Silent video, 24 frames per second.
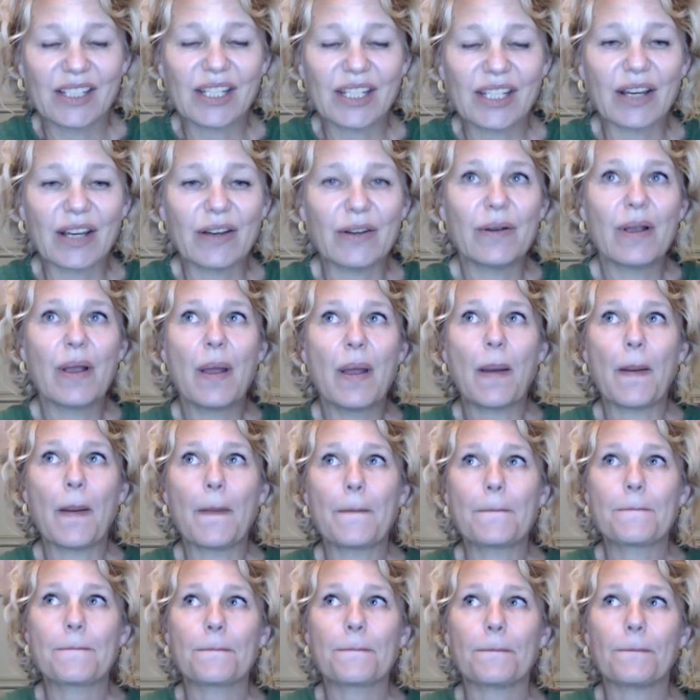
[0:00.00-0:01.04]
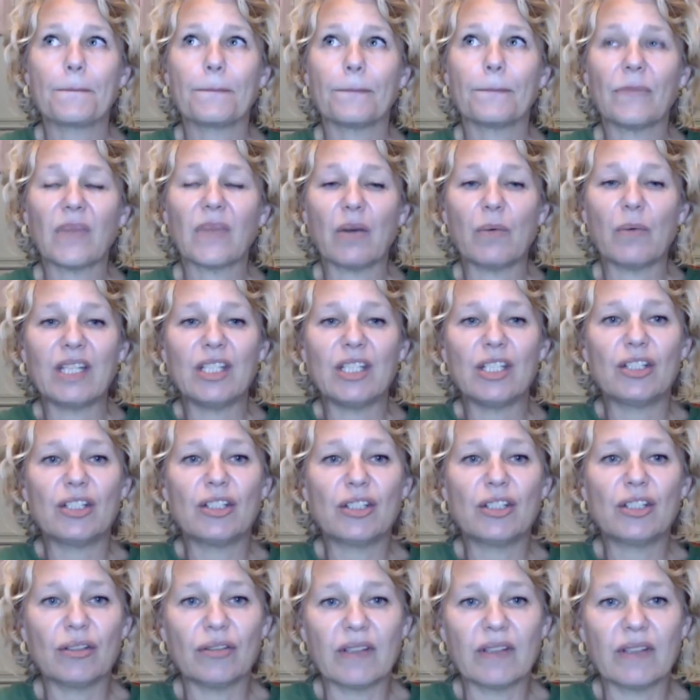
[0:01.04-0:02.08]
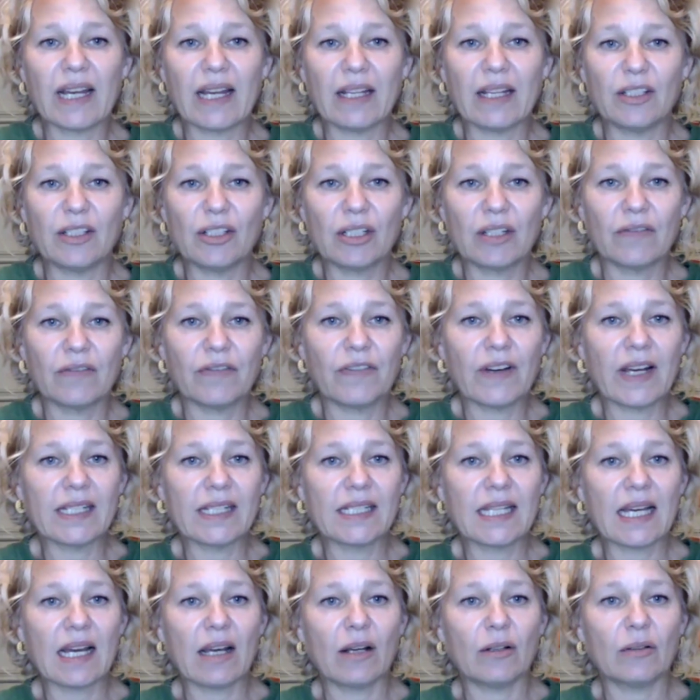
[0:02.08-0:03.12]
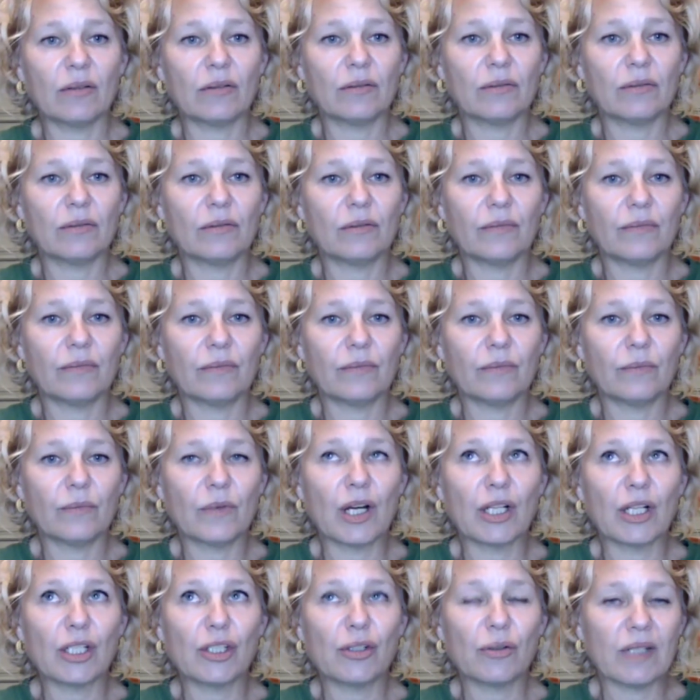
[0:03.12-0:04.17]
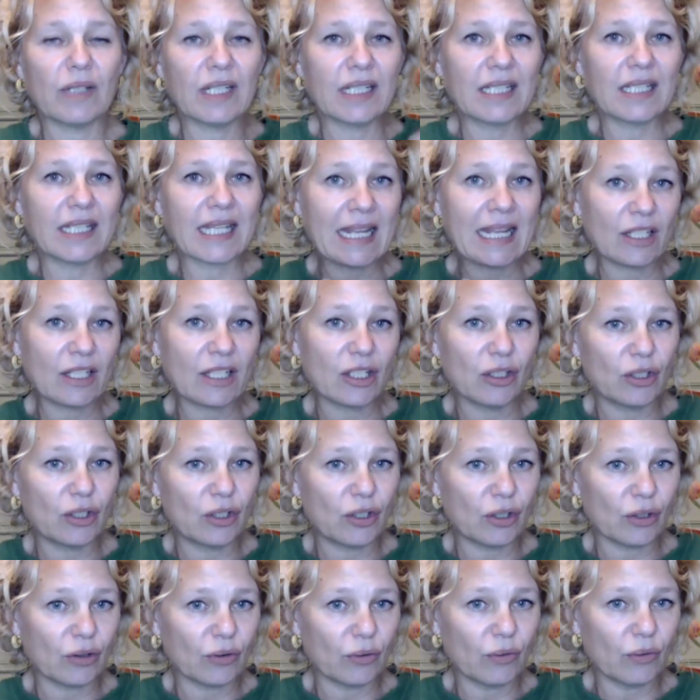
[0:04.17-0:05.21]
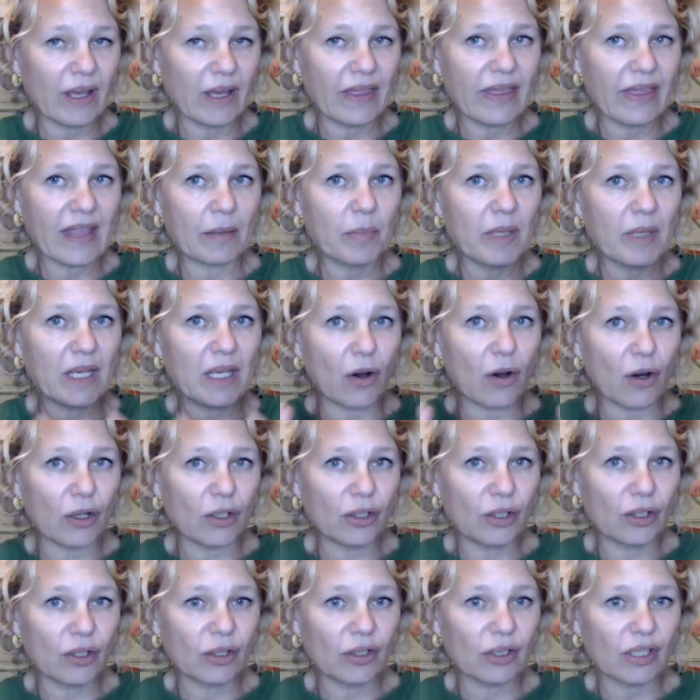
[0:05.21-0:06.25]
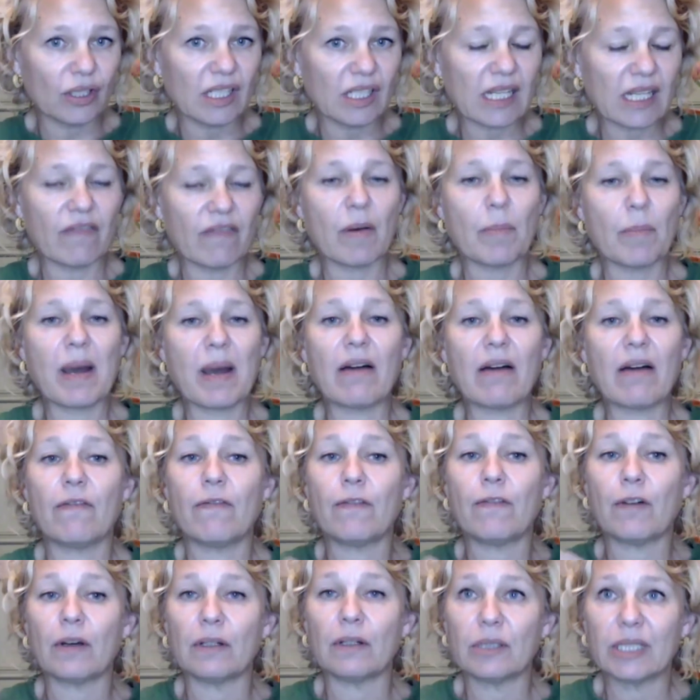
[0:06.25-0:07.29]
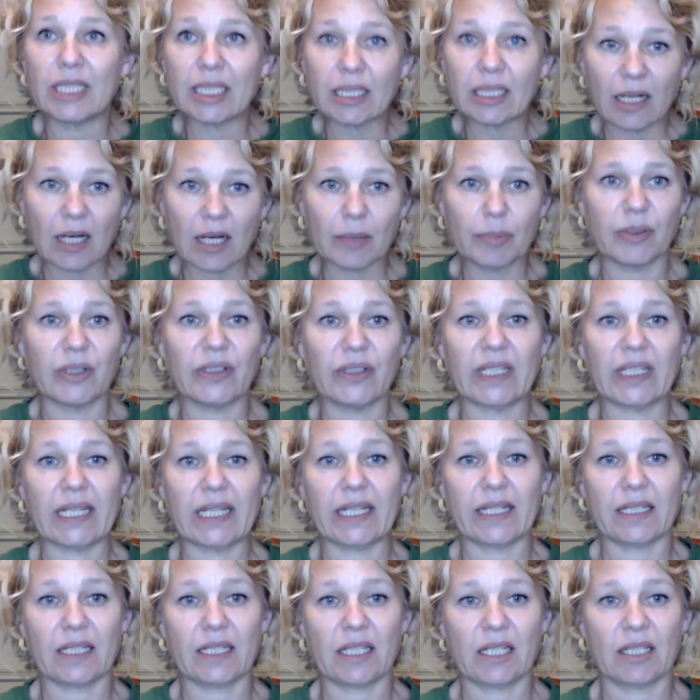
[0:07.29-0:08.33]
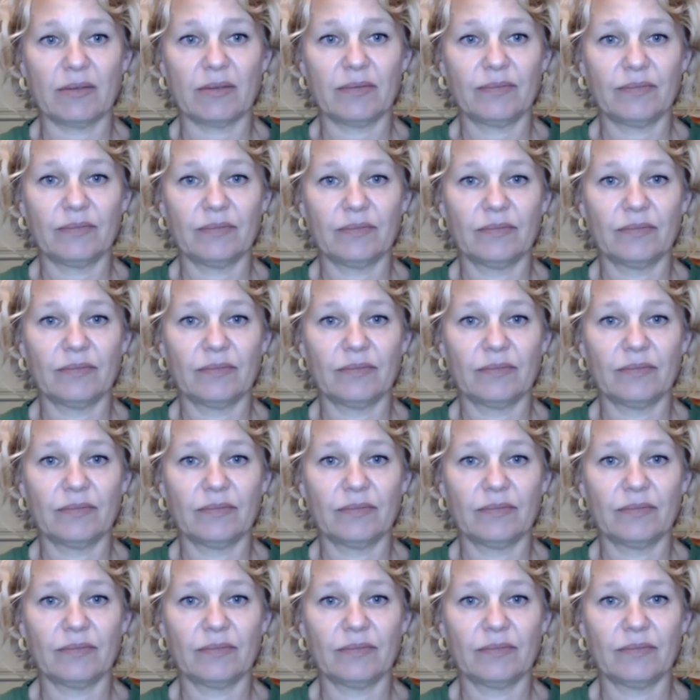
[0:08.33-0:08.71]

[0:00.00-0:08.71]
So when you do that, you can find out what you intend to do and then be honest to yourself about following up on it.